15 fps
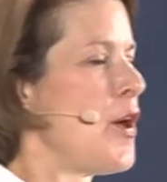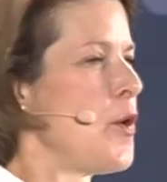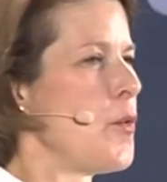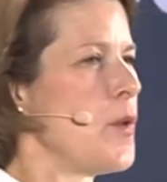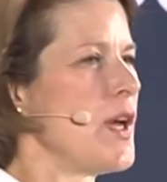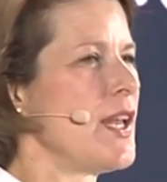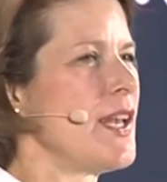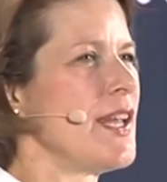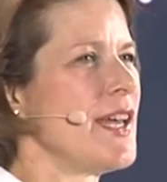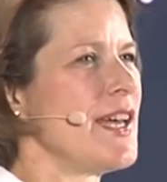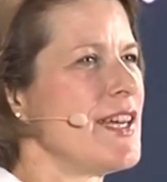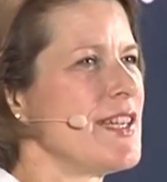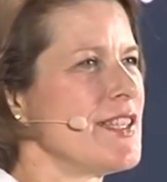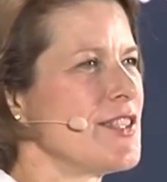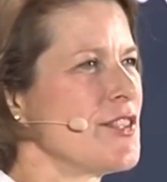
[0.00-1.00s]

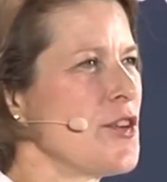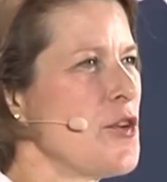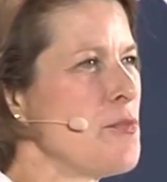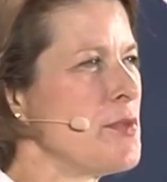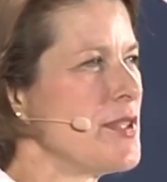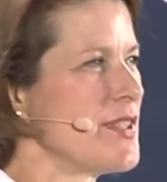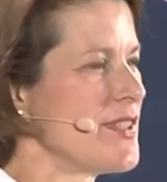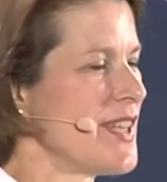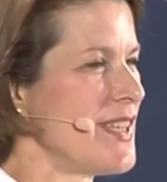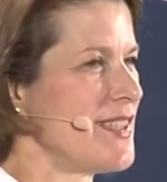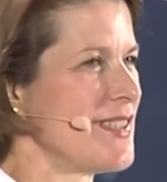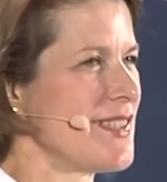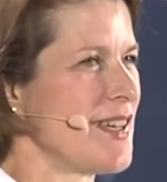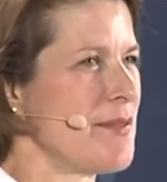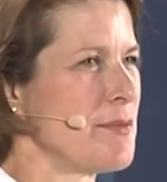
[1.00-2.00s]
Well, Tom has set
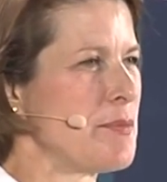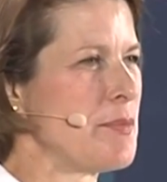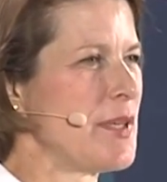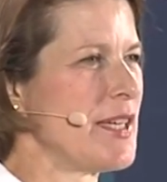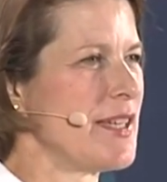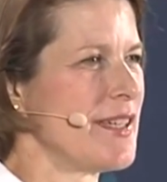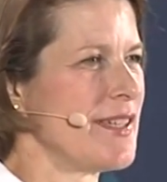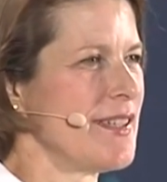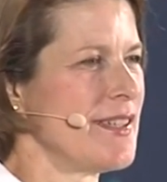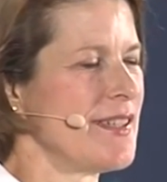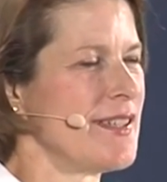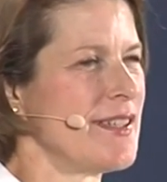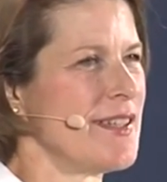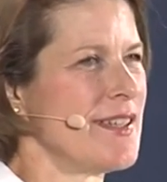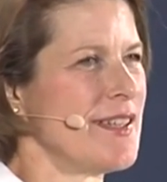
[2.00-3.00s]
us up
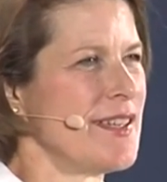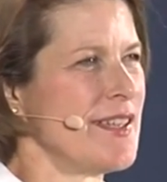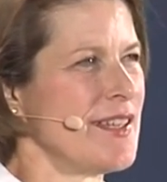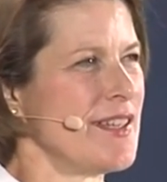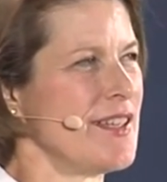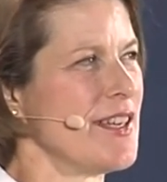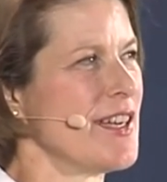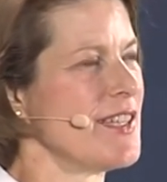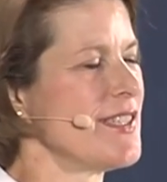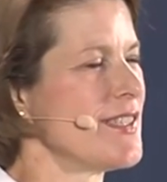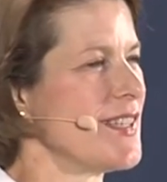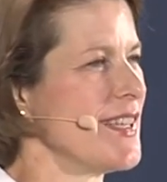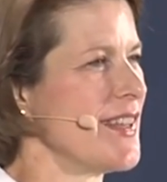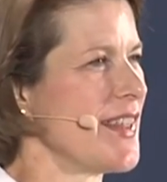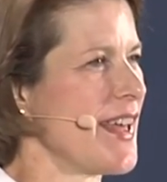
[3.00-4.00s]

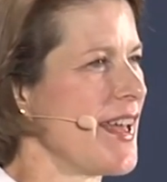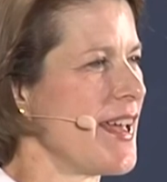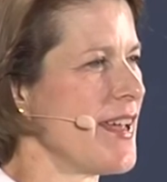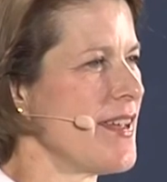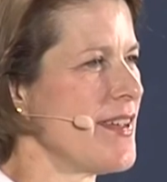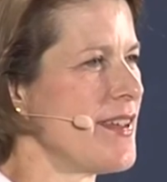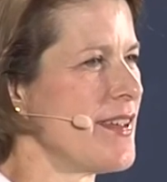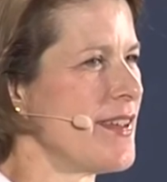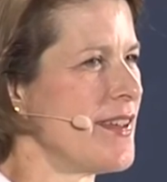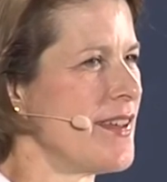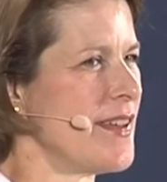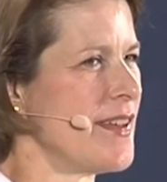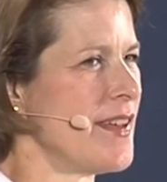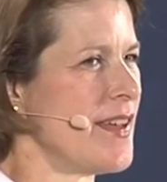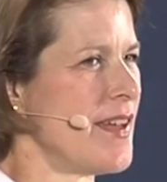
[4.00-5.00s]
nicely there.
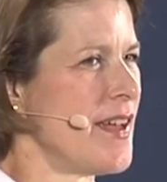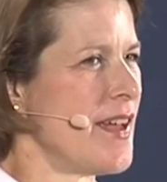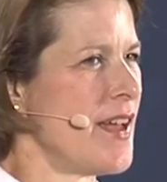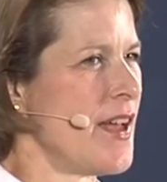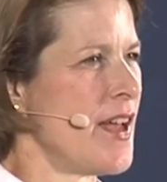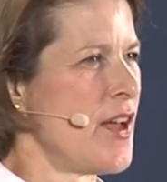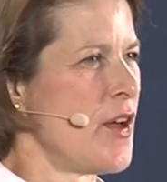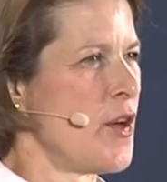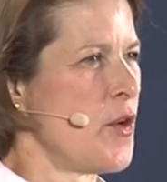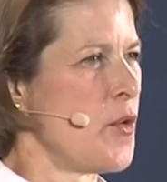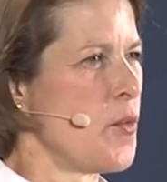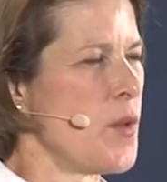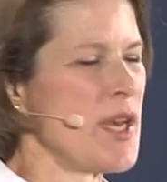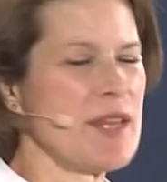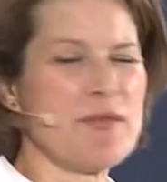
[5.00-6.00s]

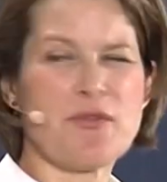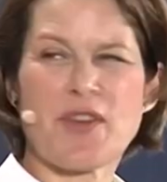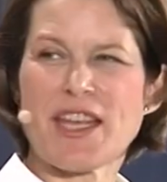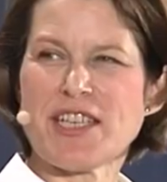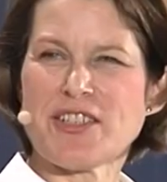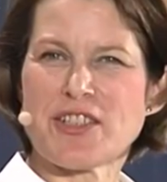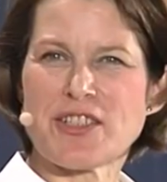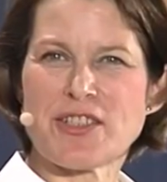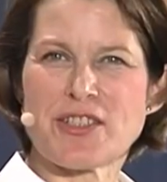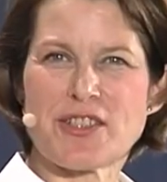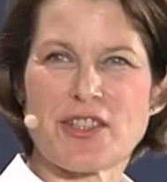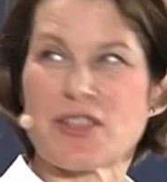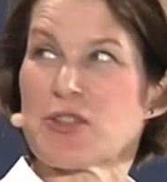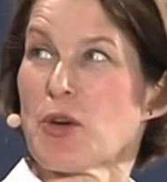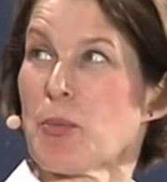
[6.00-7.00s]
When inflation's
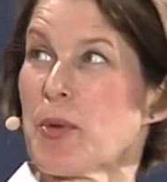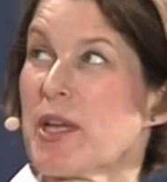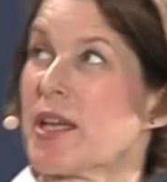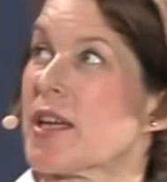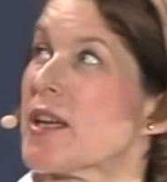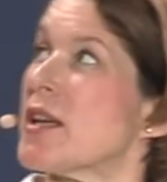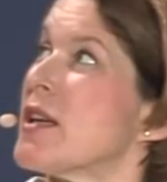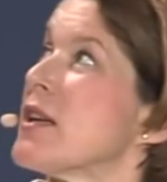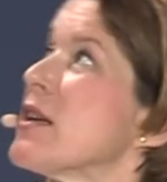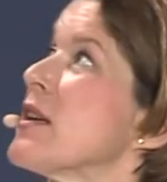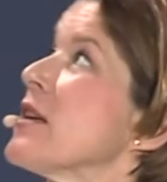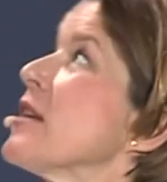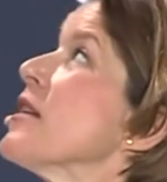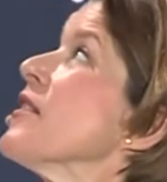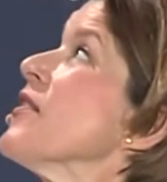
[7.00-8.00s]
the topic,
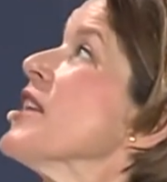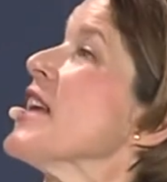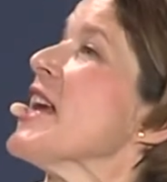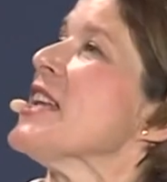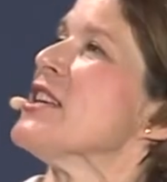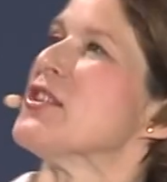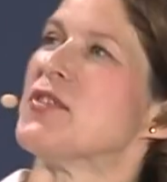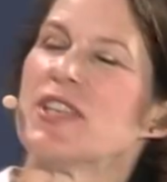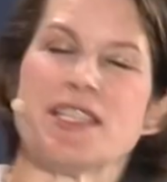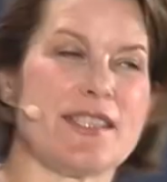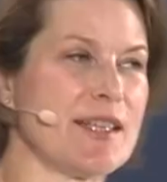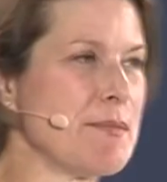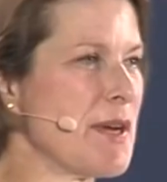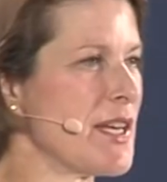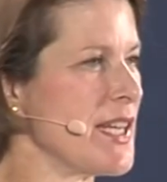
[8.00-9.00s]
the end of
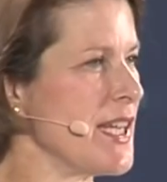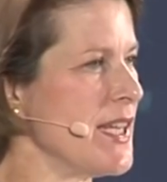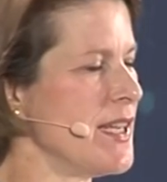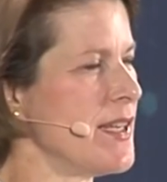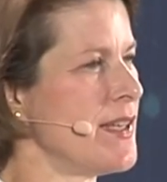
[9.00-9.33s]
easy money,